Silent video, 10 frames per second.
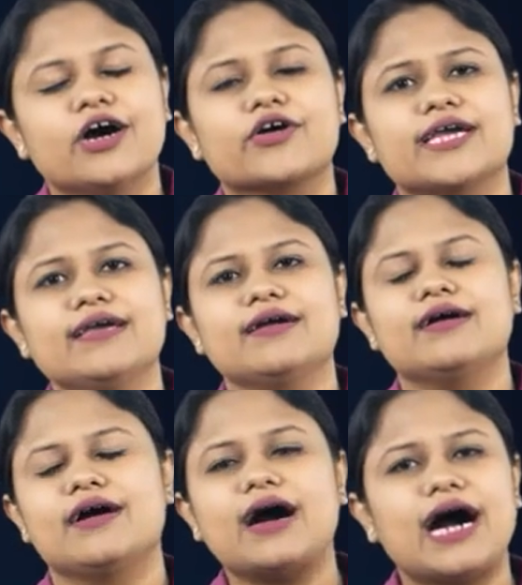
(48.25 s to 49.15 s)

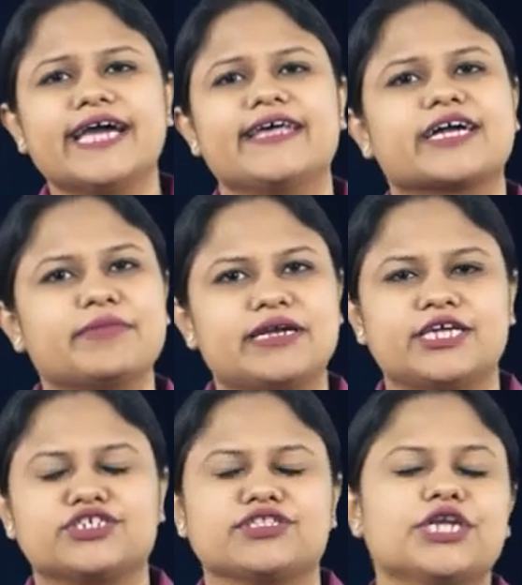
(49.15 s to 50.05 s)
Okay, a high
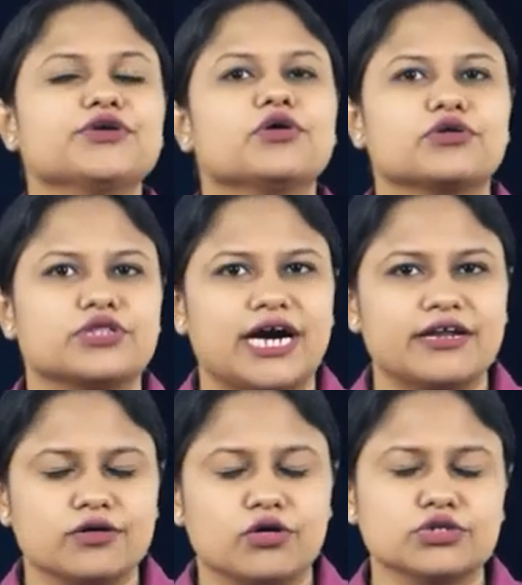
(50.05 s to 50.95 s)
recommendation that you
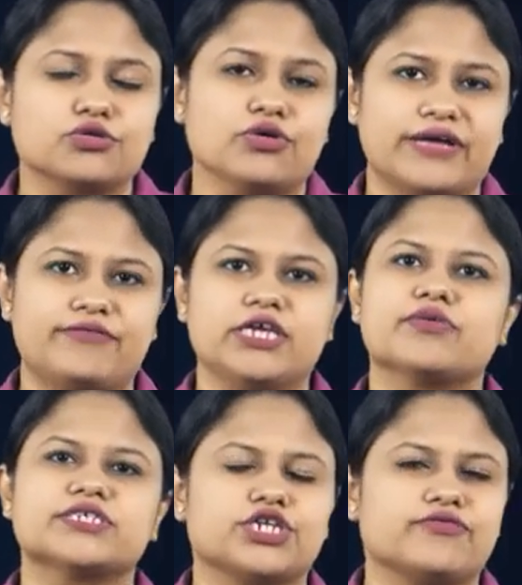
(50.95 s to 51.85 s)
go through every
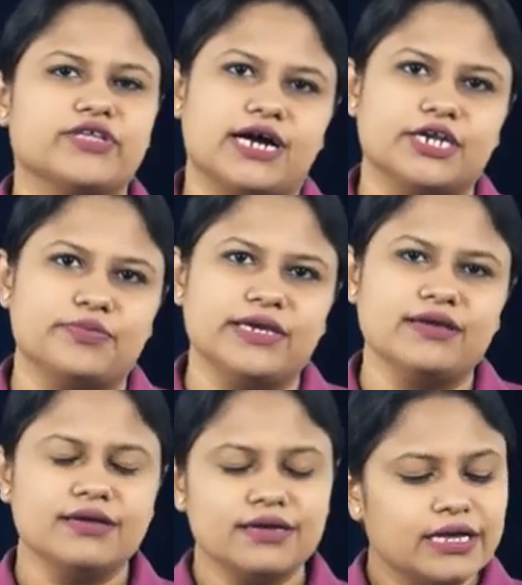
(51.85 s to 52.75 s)
question of the
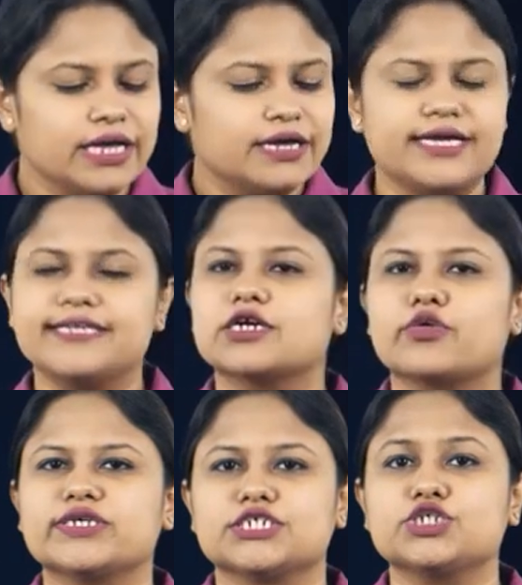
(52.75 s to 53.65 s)
RTP, read the
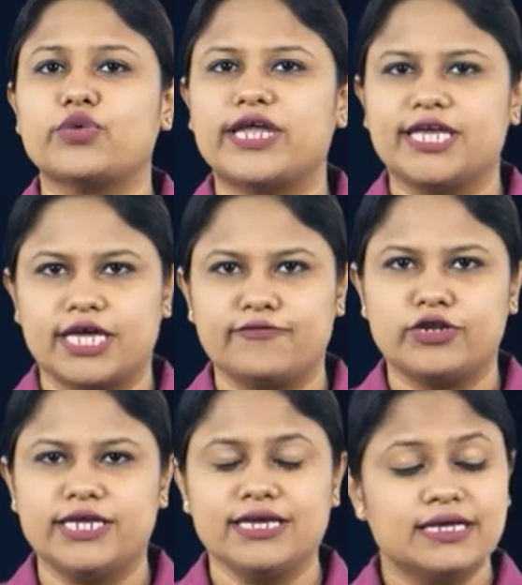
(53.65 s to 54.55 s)
questions very
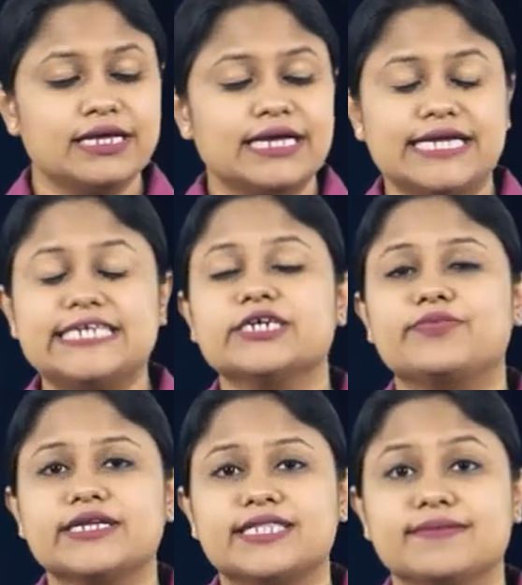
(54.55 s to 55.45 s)
carefully,
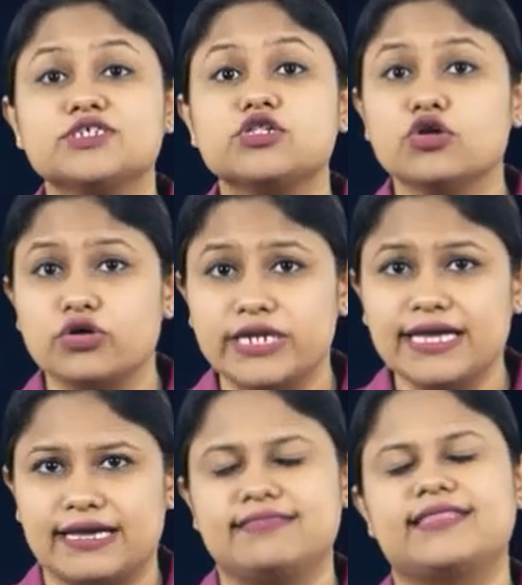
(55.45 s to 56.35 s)
interpret them
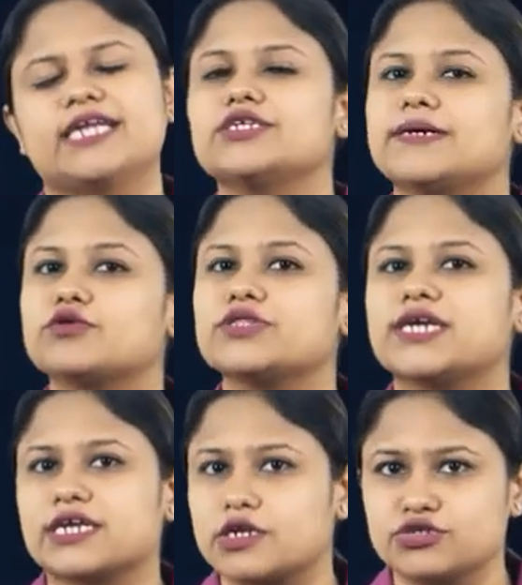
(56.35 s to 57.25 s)
slowly and then jump to the
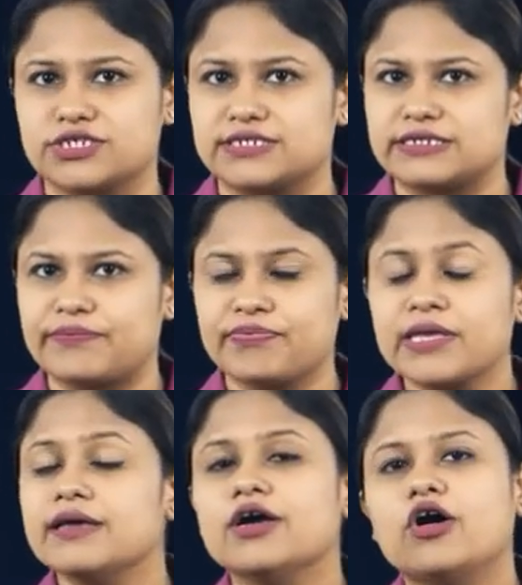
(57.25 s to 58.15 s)
conclusions.
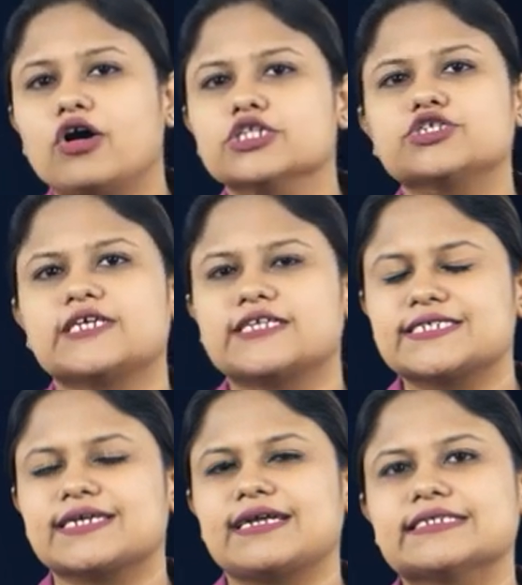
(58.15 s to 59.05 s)
Also
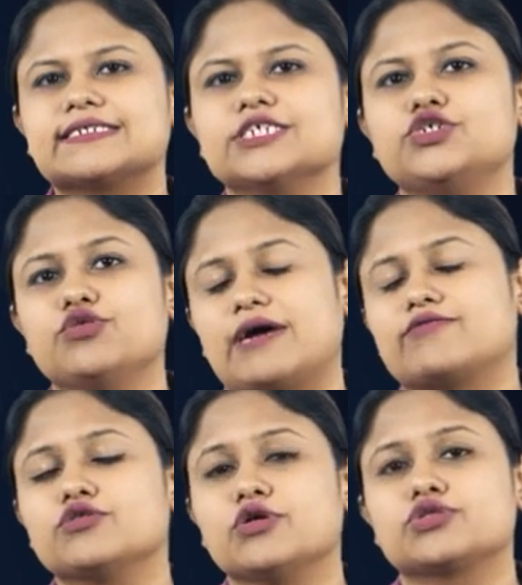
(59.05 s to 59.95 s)
suggested answers, you
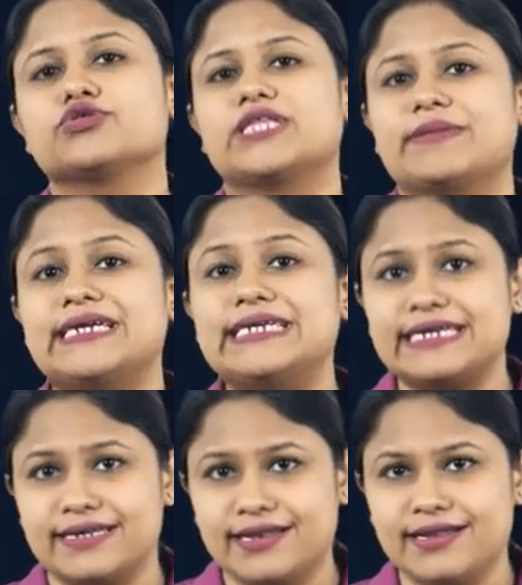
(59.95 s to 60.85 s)
have to go through them in
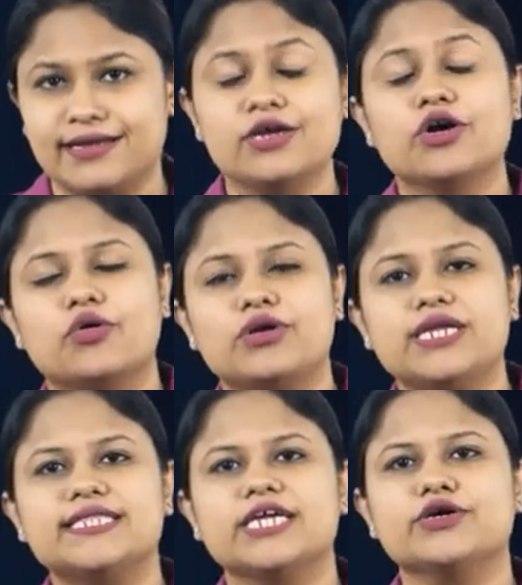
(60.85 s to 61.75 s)
detail,
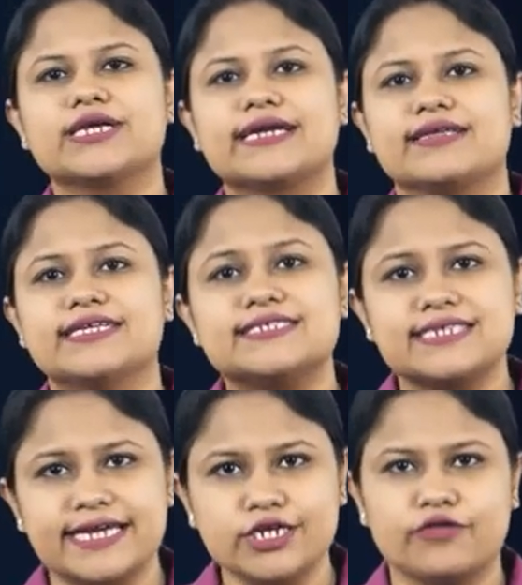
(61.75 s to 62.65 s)
only then you will get an
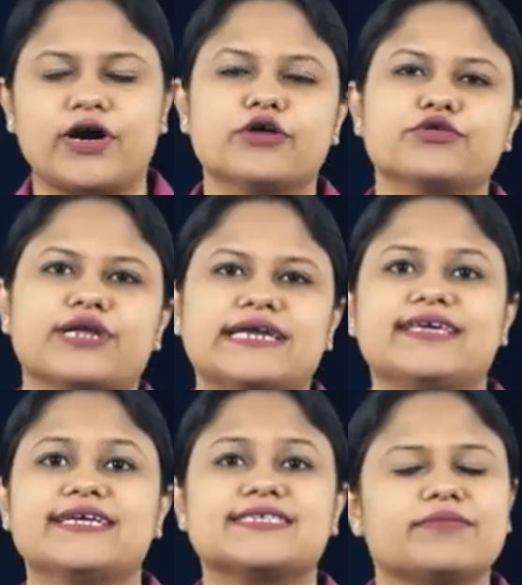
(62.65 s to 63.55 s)
insight of how to write
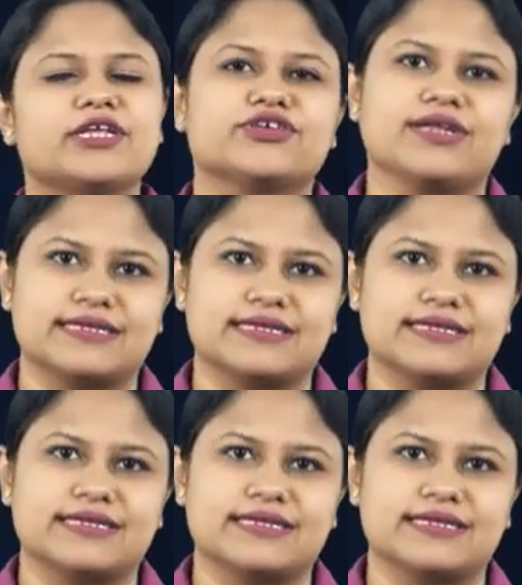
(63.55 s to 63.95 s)
the examination